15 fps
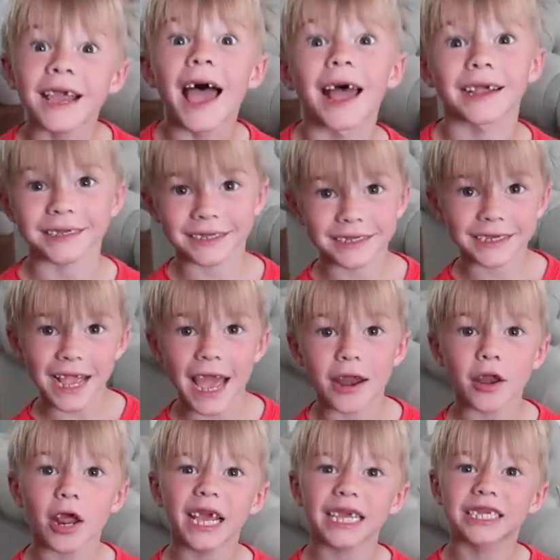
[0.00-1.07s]
Yes,
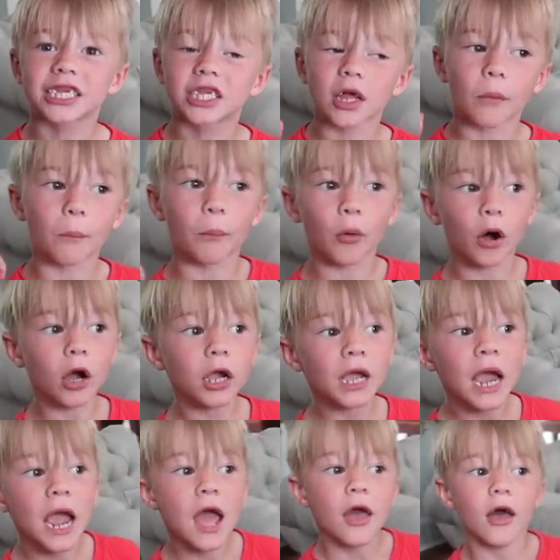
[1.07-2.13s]
and it's the book,
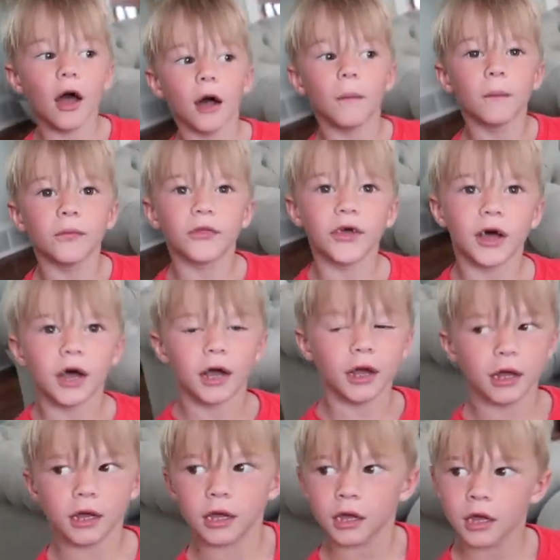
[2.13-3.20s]
um,
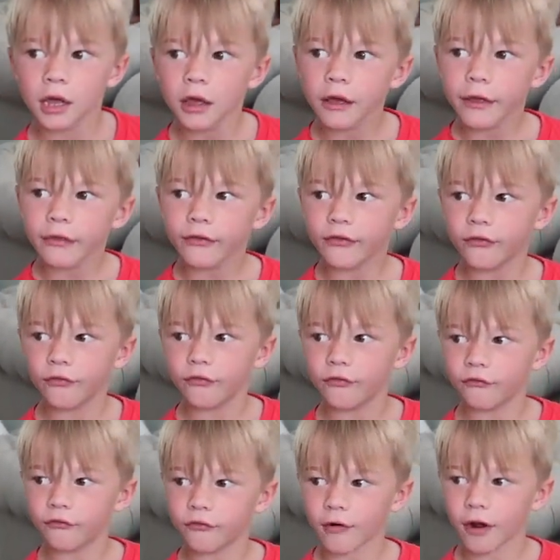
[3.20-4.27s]
the,
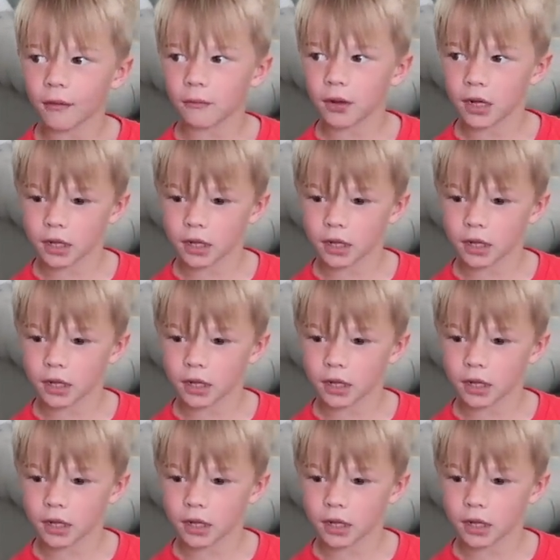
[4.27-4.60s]
from,